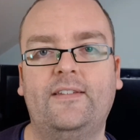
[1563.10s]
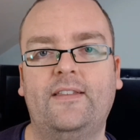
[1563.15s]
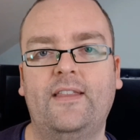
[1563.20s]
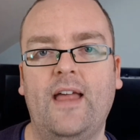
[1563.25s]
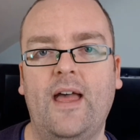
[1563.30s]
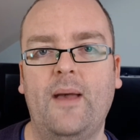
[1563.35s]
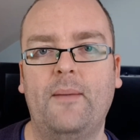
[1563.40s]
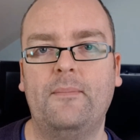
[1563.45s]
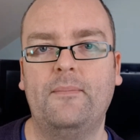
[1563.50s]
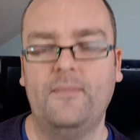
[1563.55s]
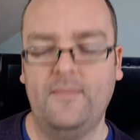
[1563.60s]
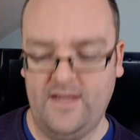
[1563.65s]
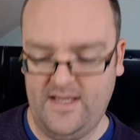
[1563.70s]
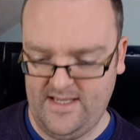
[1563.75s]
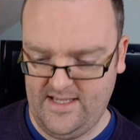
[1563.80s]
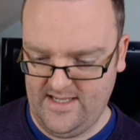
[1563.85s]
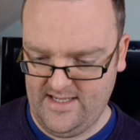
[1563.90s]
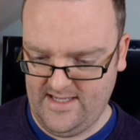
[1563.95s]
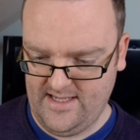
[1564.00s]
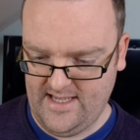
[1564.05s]
them
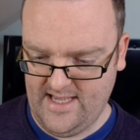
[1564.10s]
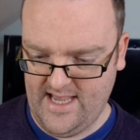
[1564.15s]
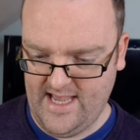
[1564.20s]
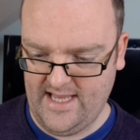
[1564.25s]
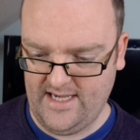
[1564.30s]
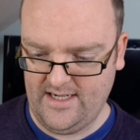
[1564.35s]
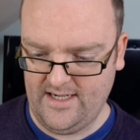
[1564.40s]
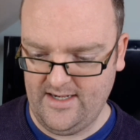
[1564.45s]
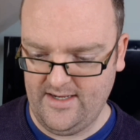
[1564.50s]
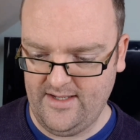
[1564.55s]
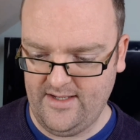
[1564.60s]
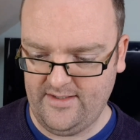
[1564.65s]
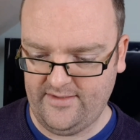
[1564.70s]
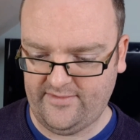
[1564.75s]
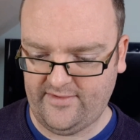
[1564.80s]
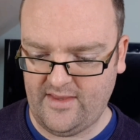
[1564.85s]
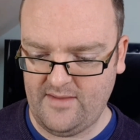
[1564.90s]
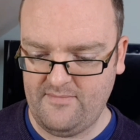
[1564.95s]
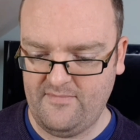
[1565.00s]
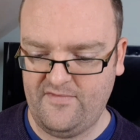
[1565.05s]
and
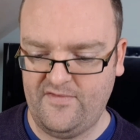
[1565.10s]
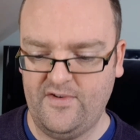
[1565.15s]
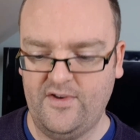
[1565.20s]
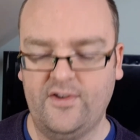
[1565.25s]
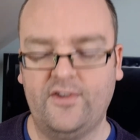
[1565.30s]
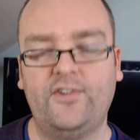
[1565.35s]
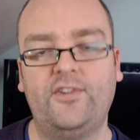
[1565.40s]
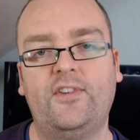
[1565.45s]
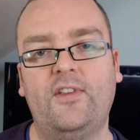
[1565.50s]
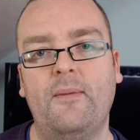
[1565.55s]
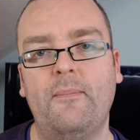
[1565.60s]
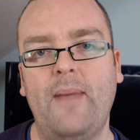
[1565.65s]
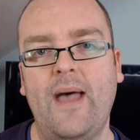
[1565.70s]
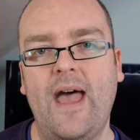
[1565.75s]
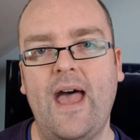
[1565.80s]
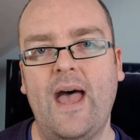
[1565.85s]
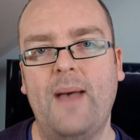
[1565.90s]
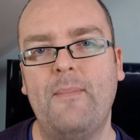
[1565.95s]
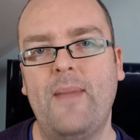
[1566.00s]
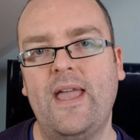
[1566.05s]
learns them first to
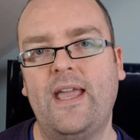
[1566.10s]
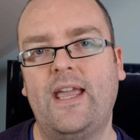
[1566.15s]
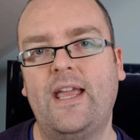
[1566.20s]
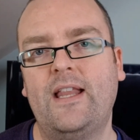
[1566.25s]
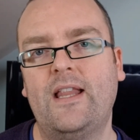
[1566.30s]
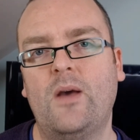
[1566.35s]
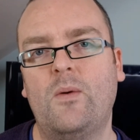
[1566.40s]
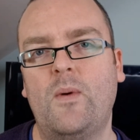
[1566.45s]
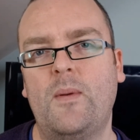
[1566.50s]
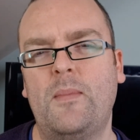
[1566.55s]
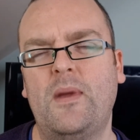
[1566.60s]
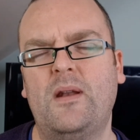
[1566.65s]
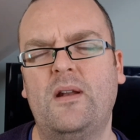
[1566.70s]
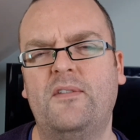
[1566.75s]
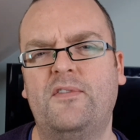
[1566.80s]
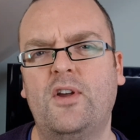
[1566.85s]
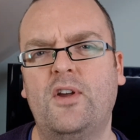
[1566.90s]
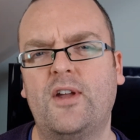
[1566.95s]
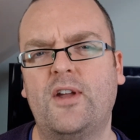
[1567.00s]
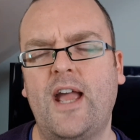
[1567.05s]
bear, making them women
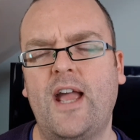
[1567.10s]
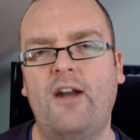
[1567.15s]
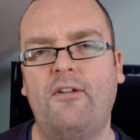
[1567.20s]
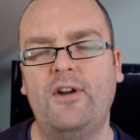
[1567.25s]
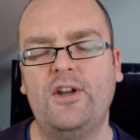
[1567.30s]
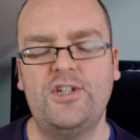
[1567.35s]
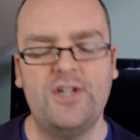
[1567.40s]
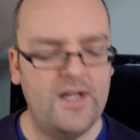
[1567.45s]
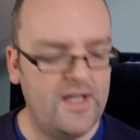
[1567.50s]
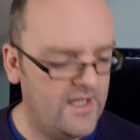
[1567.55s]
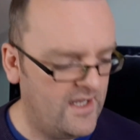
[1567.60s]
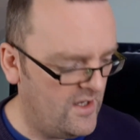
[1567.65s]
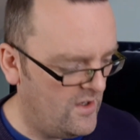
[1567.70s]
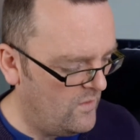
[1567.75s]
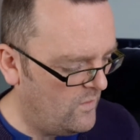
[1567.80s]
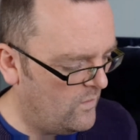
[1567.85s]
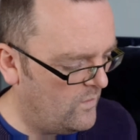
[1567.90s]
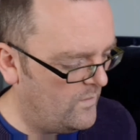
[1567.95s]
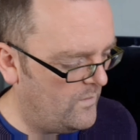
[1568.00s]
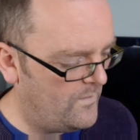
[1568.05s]
of good carriage.
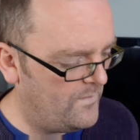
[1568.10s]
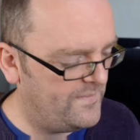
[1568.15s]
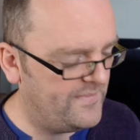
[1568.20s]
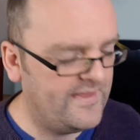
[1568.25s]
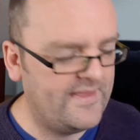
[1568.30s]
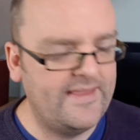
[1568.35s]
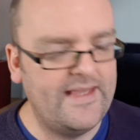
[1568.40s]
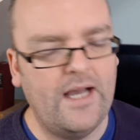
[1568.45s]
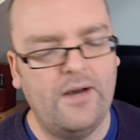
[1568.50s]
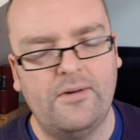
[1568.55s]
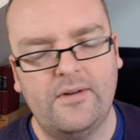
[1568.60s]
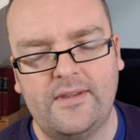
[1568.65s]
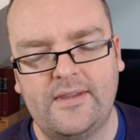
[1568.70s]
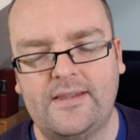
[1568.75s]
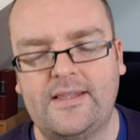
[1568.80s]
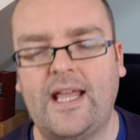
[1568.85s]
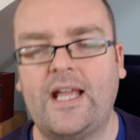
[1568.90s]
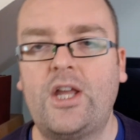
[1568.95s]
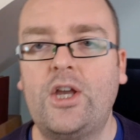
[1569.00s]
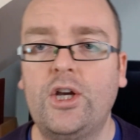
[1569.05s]
Now,
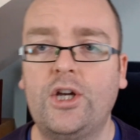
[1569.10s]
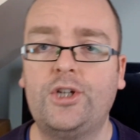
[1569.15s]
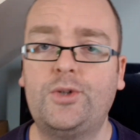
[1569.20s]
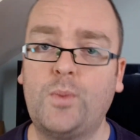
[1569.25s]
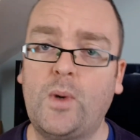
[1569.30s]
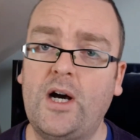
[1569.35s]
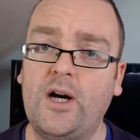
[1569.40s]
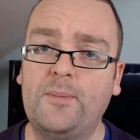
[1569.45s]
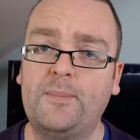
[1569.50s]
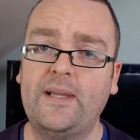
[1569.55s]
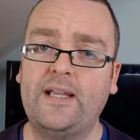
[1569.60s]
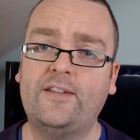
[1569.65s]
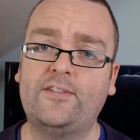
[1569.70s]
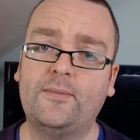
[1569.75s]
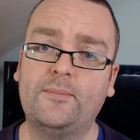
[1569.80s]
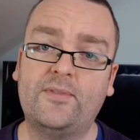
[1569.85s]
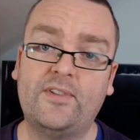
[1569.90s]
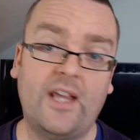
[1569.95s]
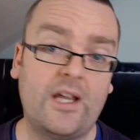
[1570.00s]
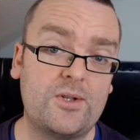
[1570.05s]
there could well be
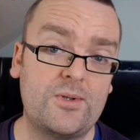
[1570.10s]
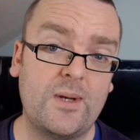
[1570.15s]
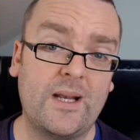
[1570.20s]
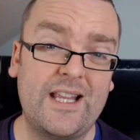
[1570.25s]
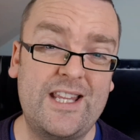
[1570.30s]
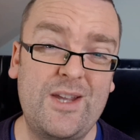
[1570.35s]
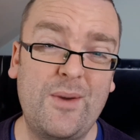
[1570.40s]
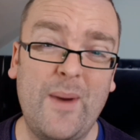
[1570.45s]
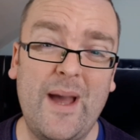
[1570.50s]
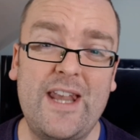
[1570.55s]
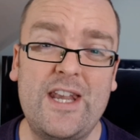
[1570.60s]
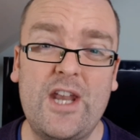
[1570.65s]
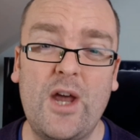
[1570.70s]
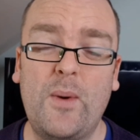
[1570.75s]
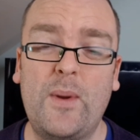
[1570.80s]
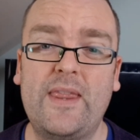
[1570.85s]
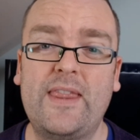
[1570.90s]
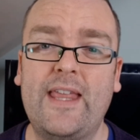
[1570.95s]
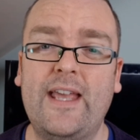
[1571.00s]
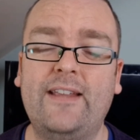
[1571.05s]
some sexual
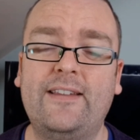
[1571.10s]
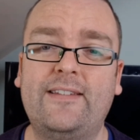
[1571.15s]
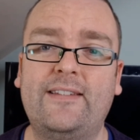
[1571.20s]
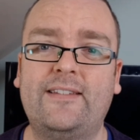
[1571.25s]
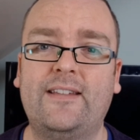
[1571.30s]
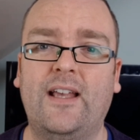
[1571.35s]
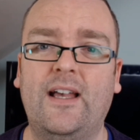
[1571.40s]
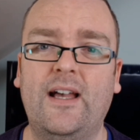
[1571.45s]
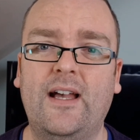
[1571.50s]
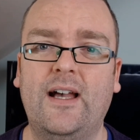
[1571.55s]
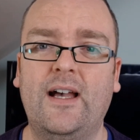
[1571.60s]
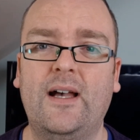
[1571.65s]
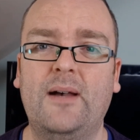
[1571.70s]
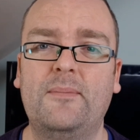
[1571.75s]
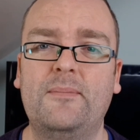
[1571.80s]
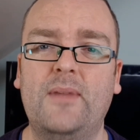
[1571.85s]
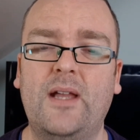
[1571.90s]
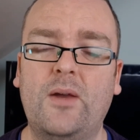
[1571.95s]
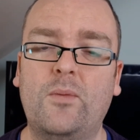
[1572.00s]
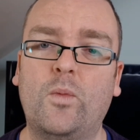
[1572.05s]
innuendo in this.
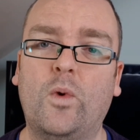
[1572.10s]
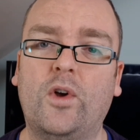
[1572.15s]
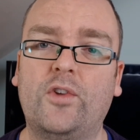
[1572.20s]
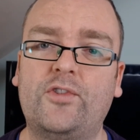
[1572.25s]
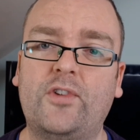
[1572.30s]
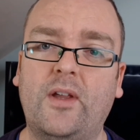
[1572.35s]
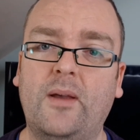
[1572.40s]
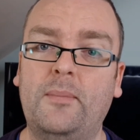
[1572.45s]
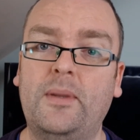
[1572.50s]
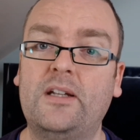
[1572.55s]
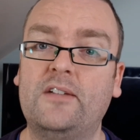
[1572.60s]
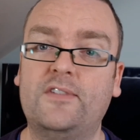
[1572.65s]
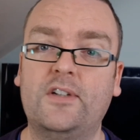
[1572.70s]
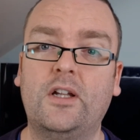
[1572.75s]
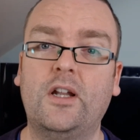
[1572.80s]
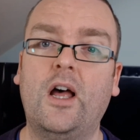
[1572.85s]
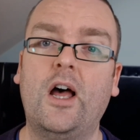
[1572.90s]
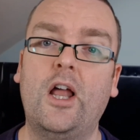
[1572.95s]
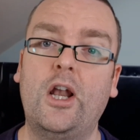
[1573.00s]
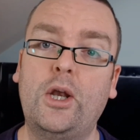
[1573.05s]
It was a bit of
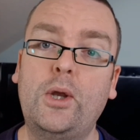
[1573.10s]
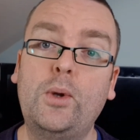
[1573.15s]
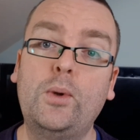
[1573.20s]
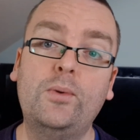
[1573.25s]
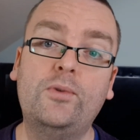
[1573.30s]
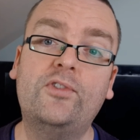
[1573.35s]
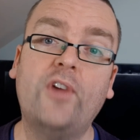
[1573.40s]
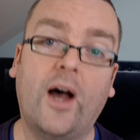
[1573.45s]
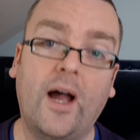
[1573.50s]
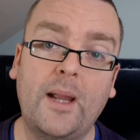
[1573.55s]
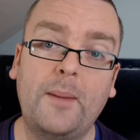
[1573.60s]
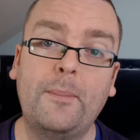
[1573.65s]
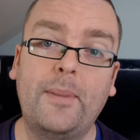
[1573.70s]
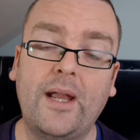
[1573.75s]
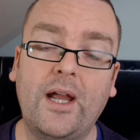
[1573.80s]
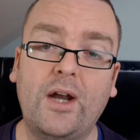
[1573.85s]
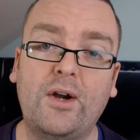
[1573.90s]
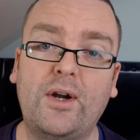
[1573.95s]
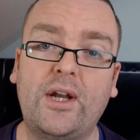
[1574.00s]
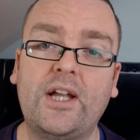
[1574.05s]
a lewd time
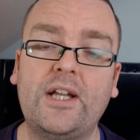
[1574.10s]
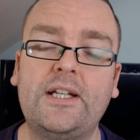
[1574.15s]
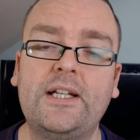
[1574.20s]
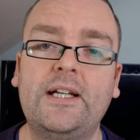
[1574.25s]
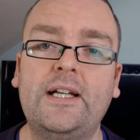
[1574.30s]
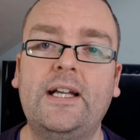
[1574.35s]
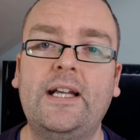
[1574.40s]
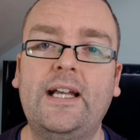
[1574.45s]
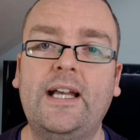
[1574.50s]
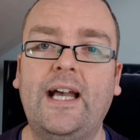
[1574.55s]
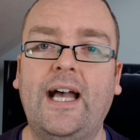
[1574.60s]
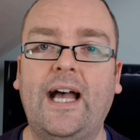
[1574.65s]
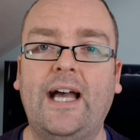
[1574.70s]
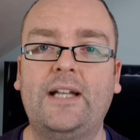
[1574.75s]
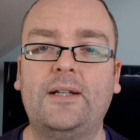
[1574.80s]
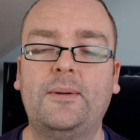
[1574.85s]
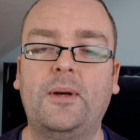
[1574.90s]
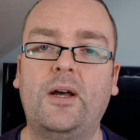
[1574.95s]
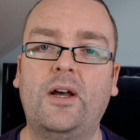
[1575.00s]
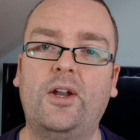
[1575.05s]
period,
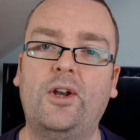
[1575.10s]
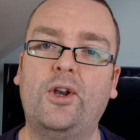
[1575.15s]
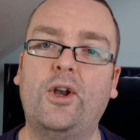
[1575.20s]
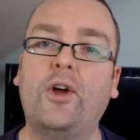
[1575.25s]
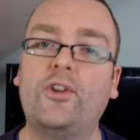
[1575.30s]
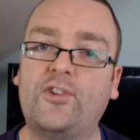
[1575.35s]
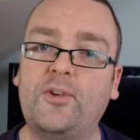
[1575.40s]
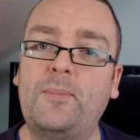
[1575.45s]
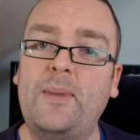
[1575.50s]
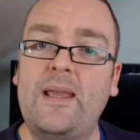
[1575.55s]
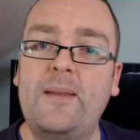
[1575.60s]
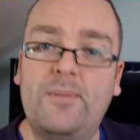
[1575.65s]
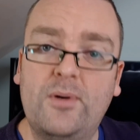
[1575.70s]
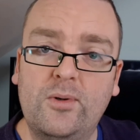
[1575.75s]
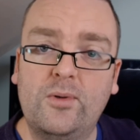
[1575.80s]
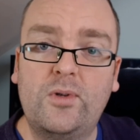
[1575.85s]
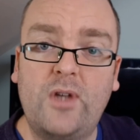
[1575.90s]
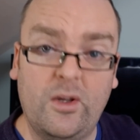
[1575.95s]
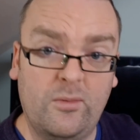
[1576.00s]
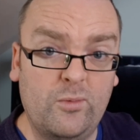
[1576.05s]
and lots of
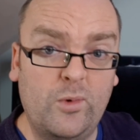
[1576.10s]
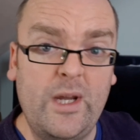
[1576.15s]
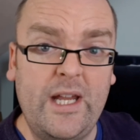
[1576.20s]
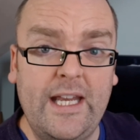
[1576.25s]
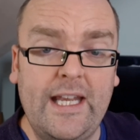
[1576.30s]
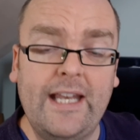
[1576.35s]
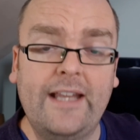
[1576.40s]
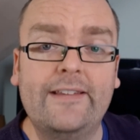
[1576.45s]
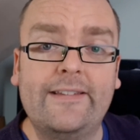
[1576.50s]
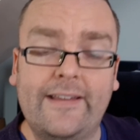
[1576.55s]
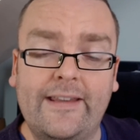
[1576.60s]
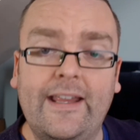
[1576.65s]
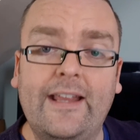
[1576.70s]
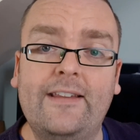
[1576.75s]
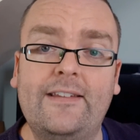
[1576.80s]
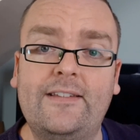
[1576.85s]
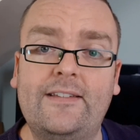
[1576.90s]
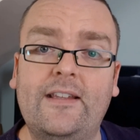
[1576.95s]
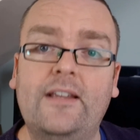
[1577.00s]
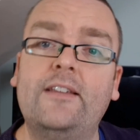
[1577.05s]
people can read into
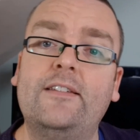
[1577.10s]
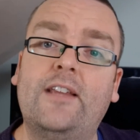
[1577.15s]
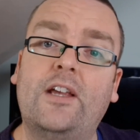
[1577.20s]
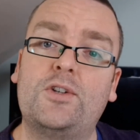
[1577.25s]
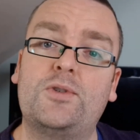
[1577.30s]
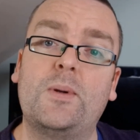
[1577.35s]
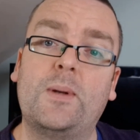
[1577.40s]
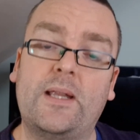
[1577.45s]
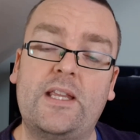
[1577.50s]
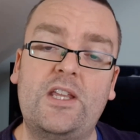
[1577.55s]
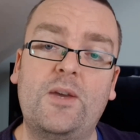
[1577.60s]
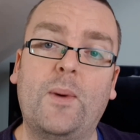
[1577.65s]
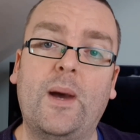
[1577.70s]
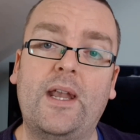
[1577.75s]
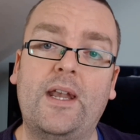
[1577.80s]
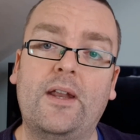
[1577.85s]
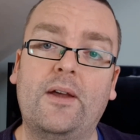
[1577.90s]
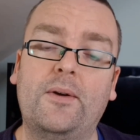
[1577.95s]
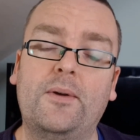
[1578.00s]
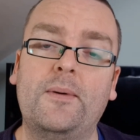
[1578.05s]
this sexual
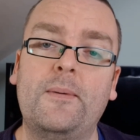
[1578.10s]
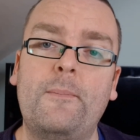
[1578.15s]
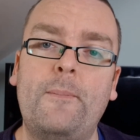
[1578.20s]
innuendo.